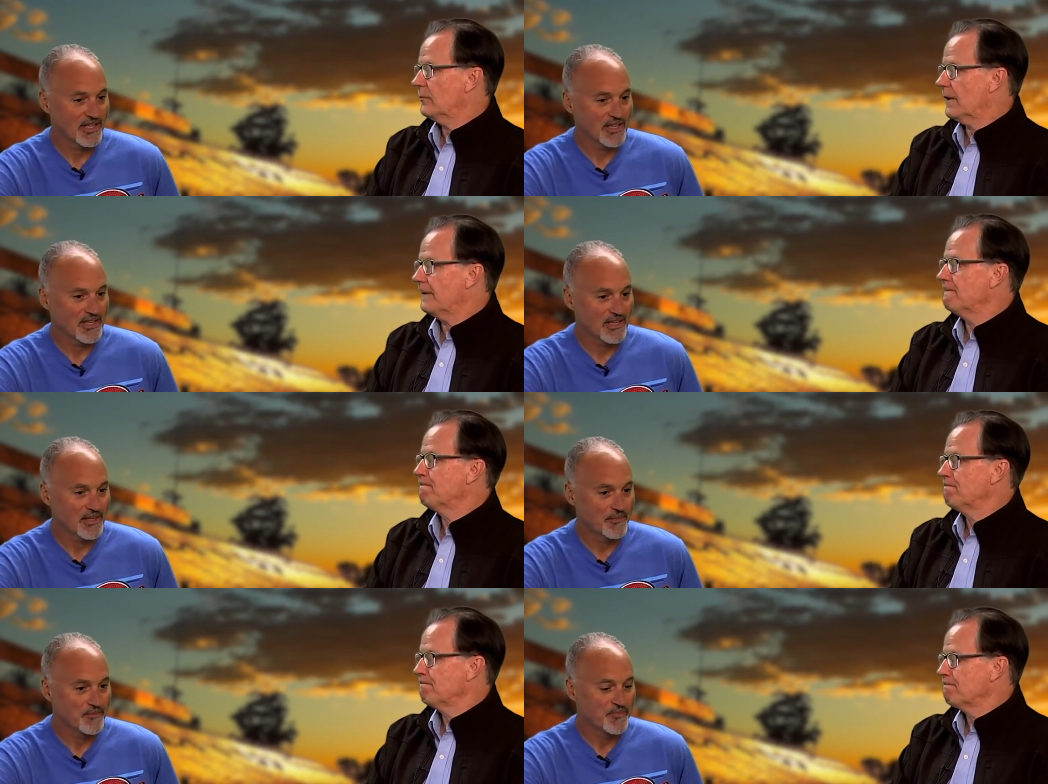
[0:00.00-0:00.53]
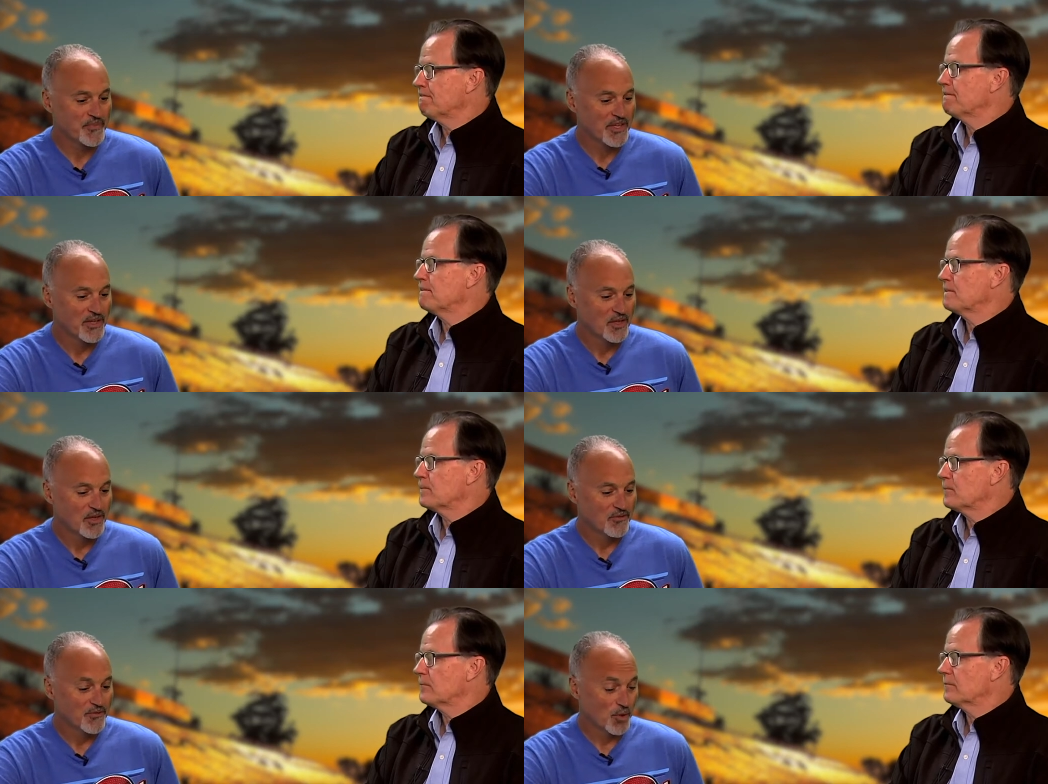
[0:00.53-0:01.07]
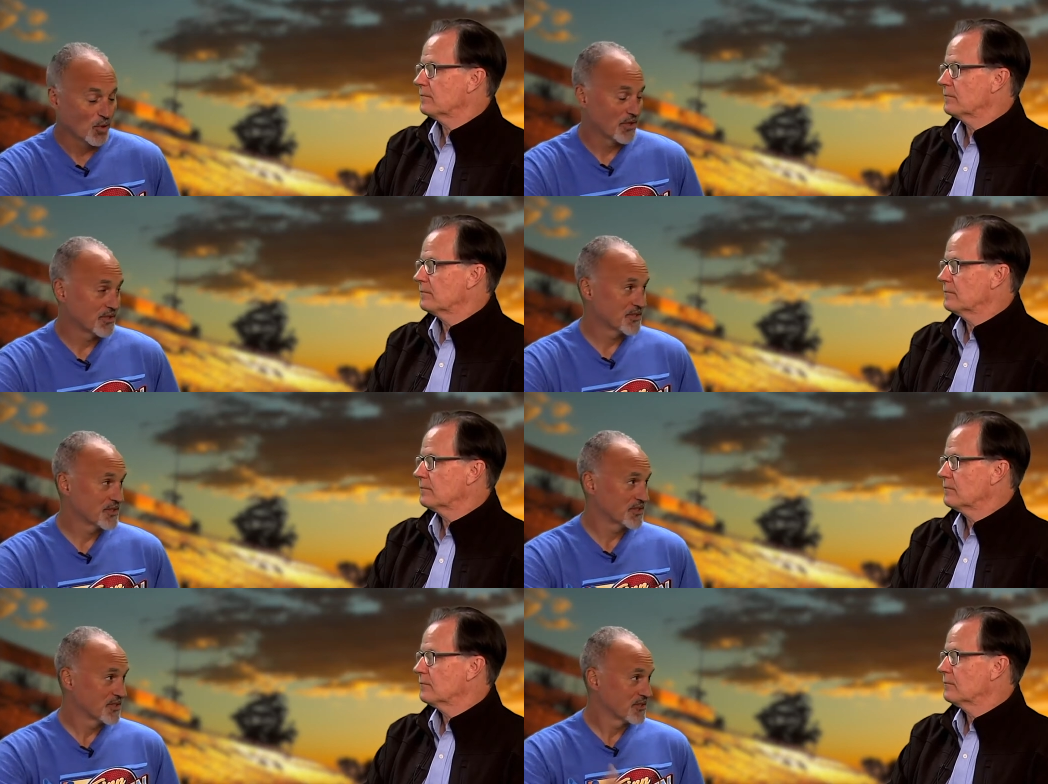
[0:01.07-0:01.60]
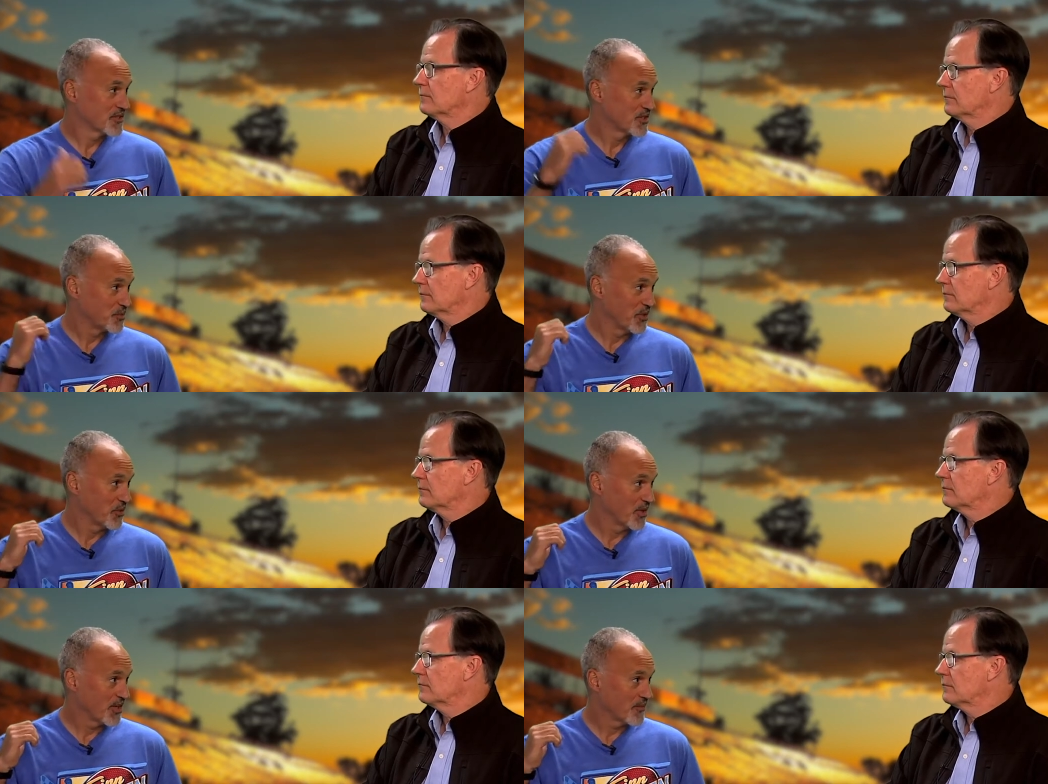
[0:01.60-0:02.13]
Speaker 1: And Florence
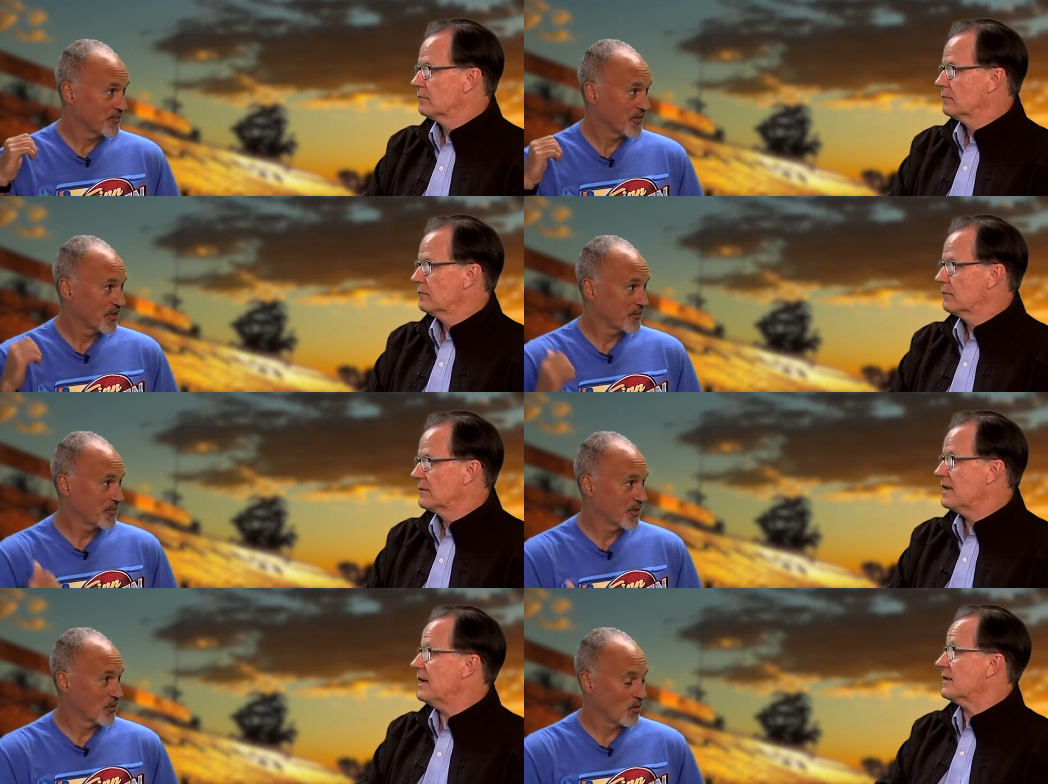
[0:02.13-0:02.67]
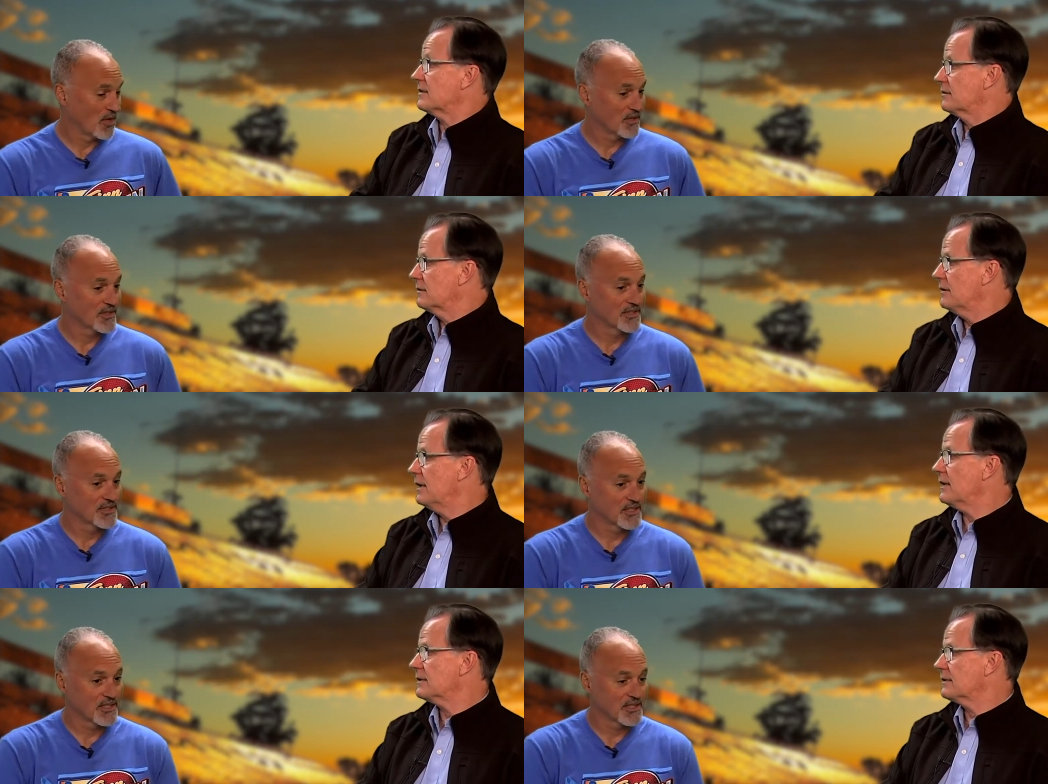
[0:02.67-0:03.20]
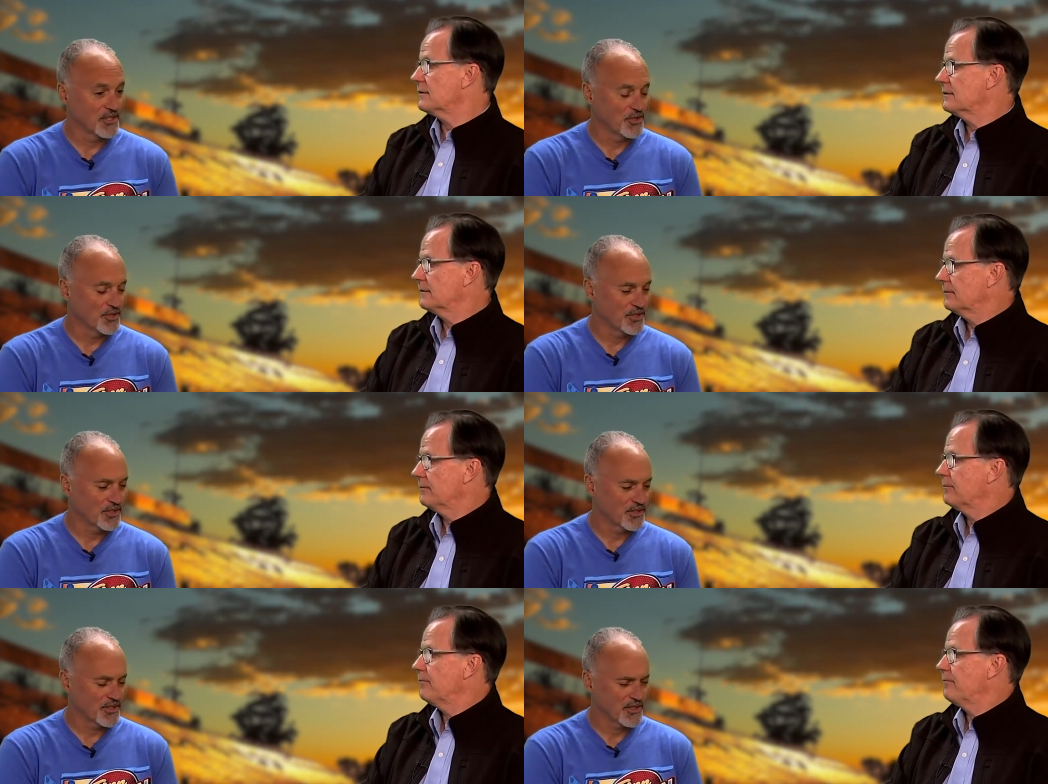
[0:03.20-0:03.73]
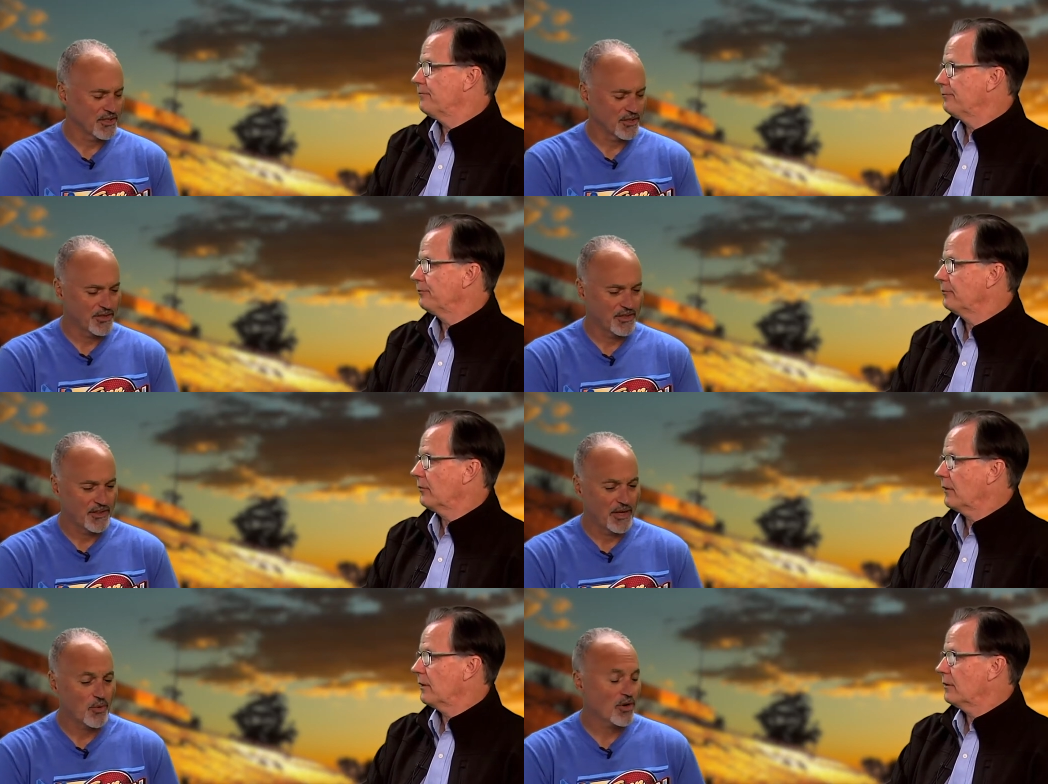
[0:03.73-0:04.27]
Speedway up there in Walton, Kentucky, Union, Kentucky
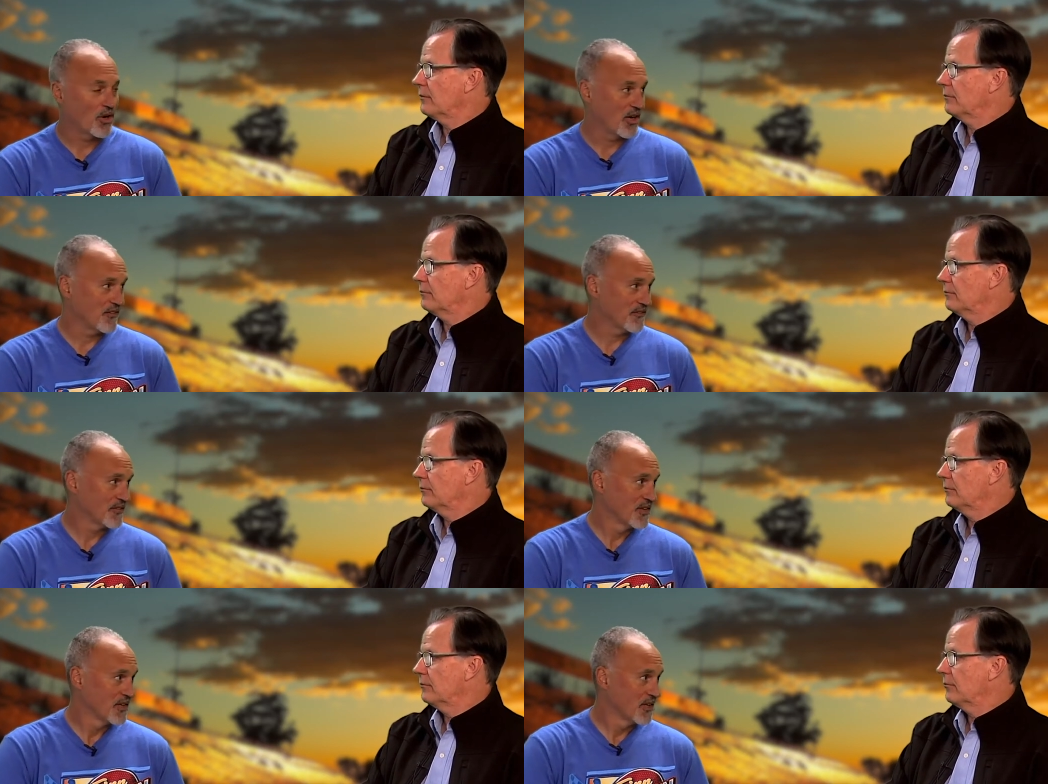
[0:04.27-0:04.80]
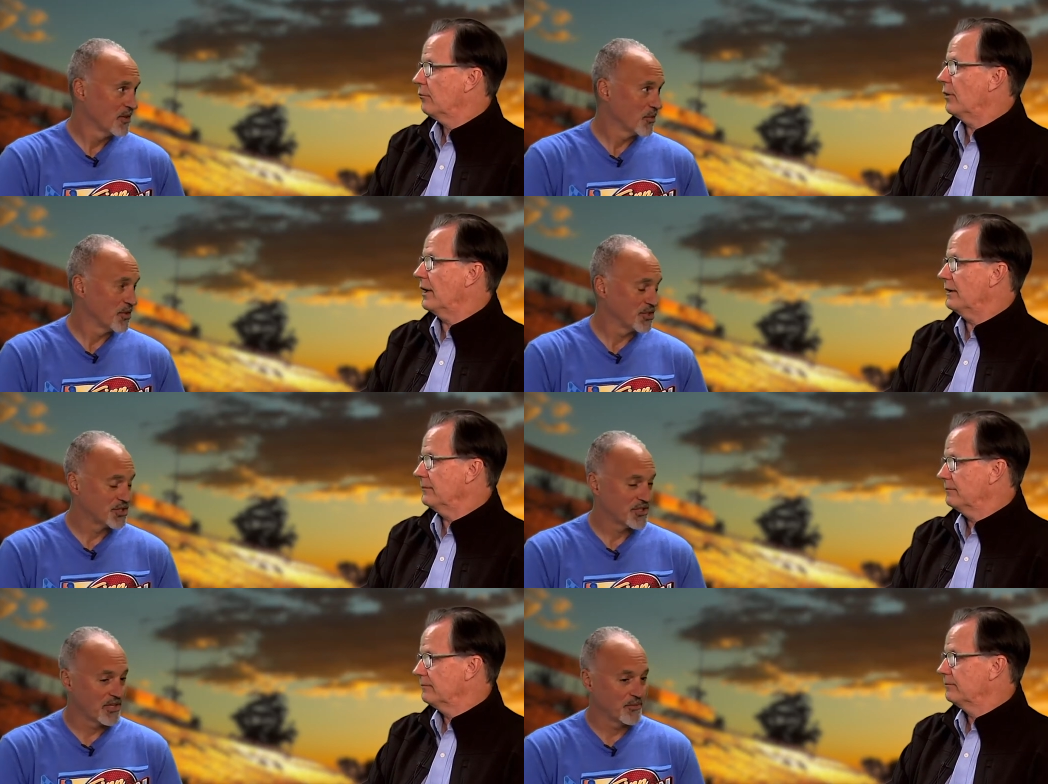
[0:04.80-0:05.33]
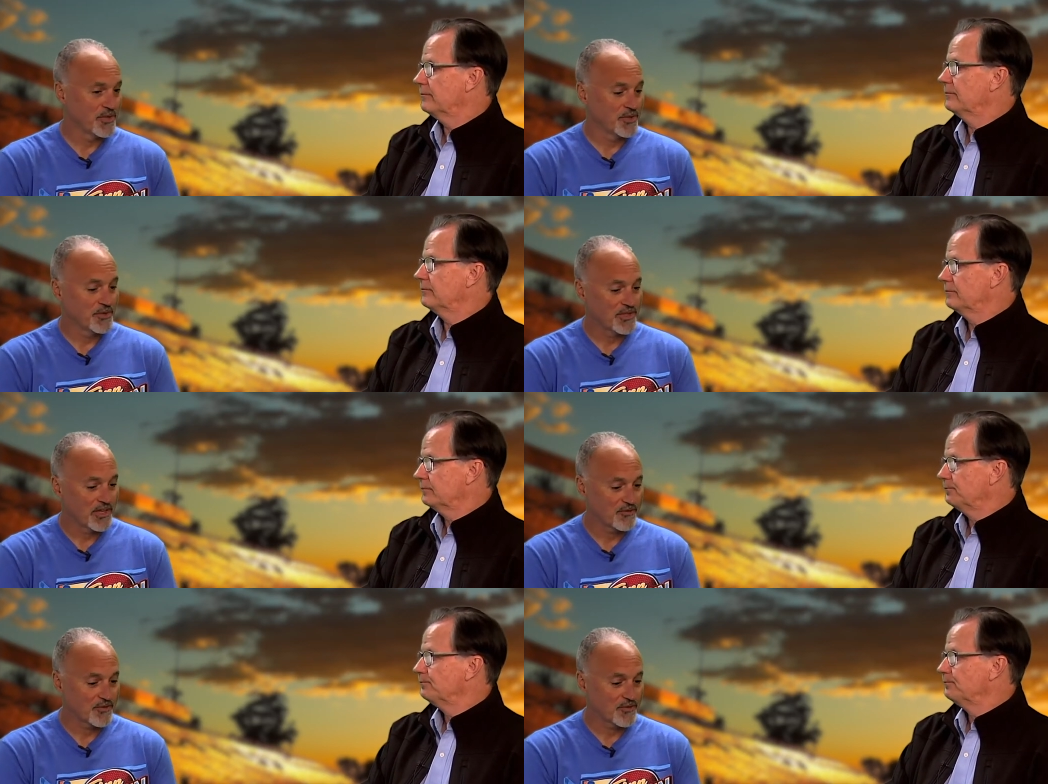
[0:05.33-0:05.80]
area, they were off. Right. Which they've been doing that for